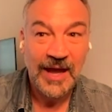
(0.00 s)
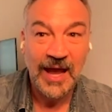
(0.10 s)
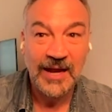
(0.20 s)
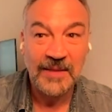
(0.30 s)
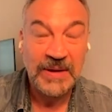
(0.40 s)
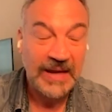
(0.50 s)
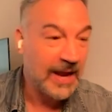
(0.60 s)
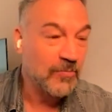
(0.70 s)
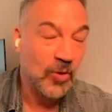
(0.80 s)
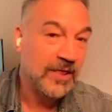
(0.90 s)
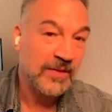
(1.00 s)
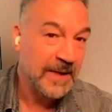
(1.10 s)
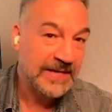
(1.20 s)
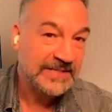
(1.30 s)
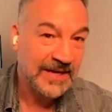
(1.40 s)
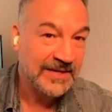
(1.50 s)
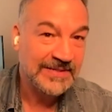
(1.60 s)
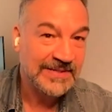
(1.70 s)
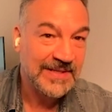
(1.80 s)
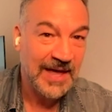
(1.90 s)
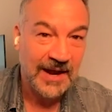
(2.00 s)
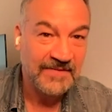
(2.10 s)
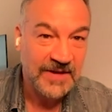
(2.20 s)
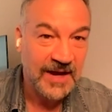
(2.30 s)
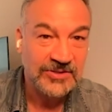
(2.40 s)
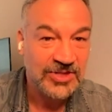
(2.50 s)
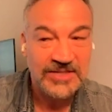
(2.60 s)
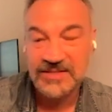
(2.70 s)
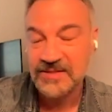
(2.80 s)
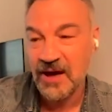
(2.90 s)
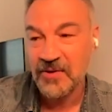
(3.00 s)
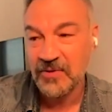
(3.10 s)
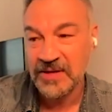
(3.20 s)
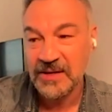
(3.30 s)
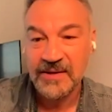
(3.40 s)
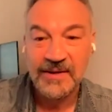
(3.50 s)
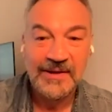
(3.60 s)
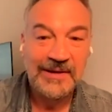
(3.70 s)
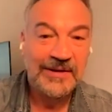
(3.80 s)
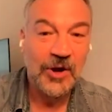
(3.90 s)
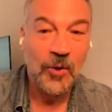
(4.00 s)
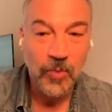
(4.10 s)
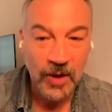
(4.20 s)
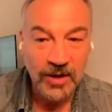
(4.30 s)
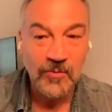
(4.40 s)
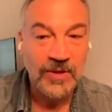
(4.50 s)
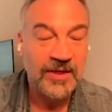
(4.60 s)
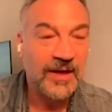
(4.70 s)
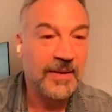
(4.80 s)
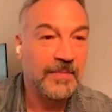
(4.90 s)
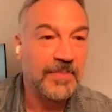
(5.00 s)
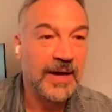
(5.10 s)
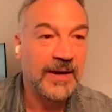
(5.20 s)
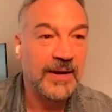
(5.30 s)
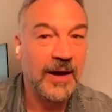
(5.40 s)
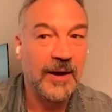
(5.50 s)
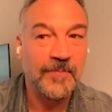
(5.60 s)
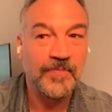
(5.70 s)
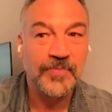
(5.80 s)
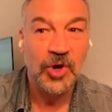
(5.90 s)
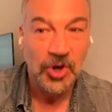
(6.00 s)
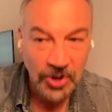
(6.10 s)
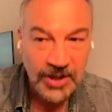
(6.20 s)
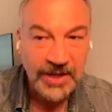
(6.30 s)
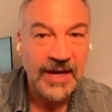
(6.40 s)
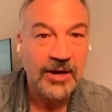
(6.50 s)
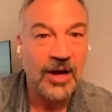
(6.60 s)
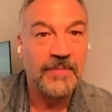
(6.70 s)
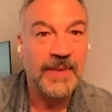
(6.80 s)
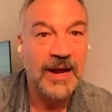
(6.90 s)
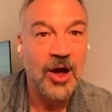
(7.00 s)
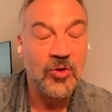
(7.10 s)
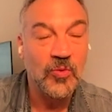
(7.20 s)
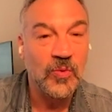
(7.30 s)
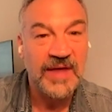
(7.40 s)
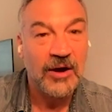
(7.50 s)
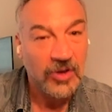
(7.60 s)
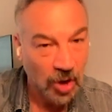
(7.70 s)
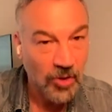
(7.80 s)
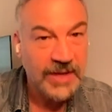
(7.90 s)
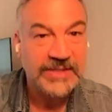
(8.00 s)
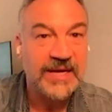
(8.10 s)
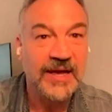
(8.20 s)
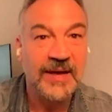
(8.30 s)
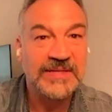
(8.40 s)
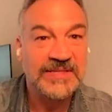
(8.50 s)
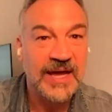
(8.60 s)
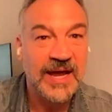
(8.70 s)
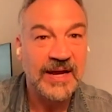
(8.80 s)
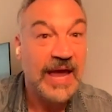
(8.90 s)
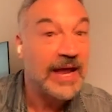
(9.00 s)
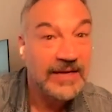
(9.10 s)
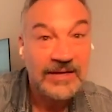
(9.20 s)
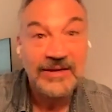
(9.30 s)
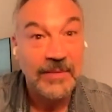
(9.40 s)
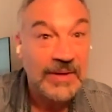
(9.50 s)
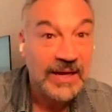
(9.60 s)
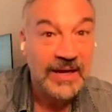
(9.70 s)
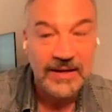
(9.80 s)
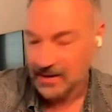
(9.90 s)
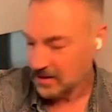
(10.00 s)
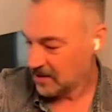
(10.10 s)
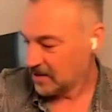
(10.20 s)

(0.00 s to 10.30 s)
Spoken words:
And it became one of the best gigs that I've done, just not only, you know, working with him, but earning it on my own without going to him and saying, hey, can you get me in?